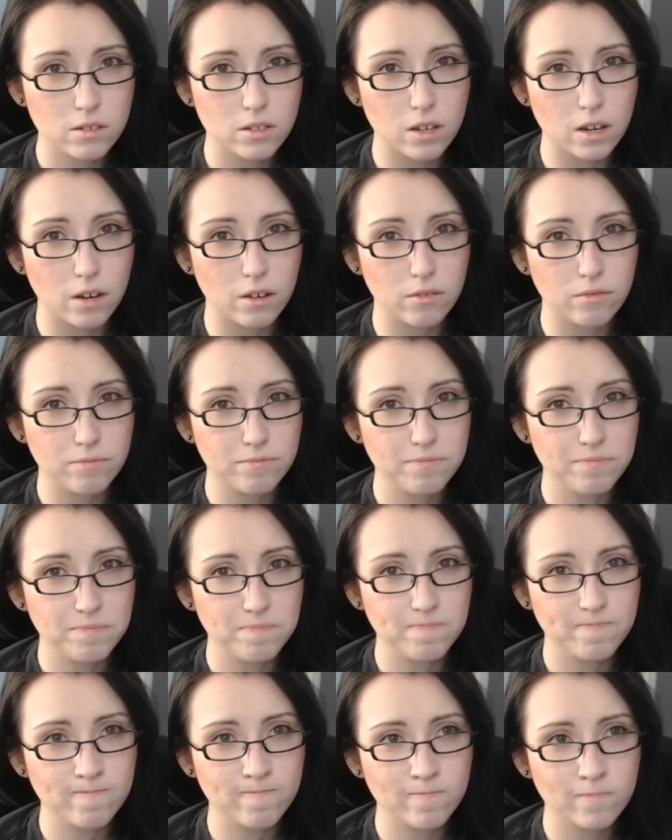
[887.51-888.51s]
So
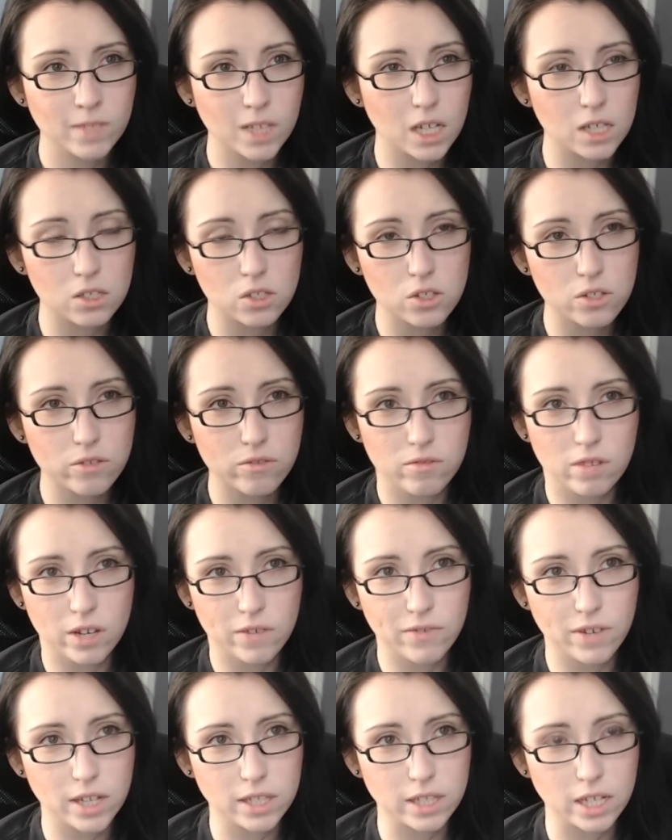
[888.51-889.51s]
I just
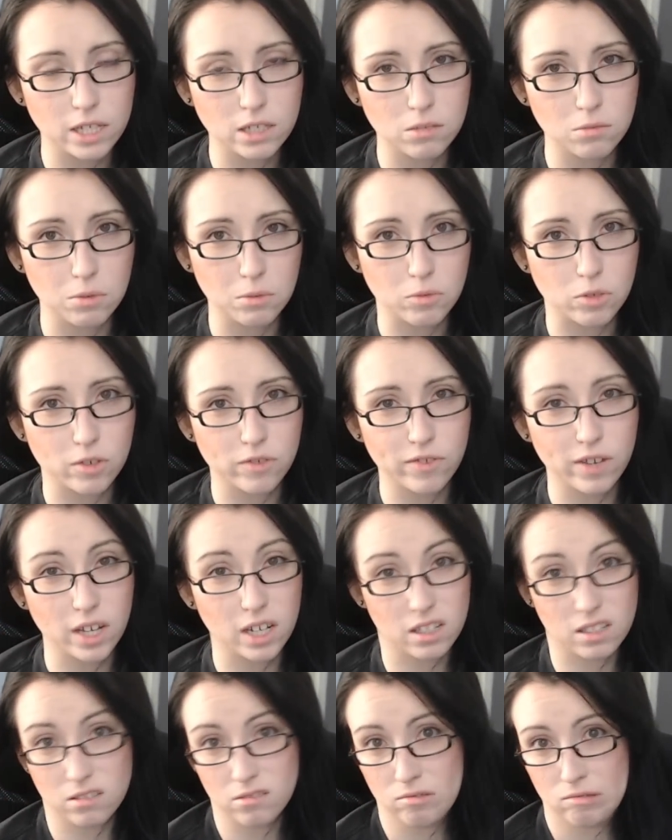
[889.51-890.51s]
I find that to be more
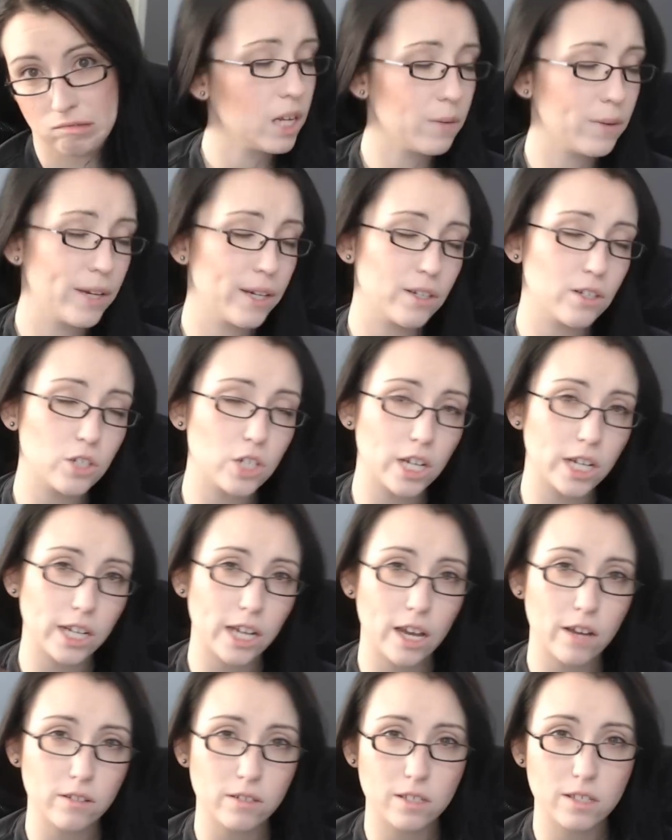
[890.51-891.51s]
fun. Anyway, go check
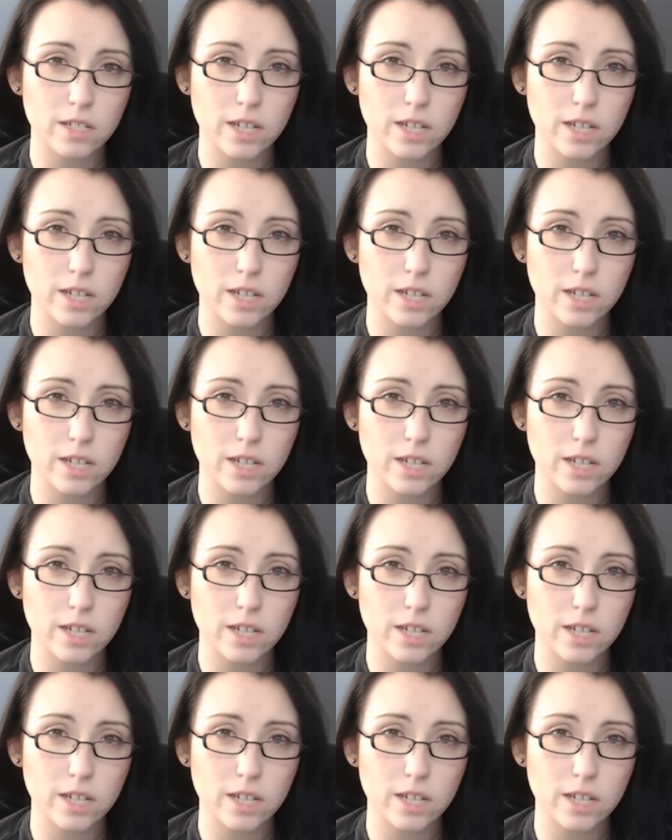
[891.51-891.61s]
it out.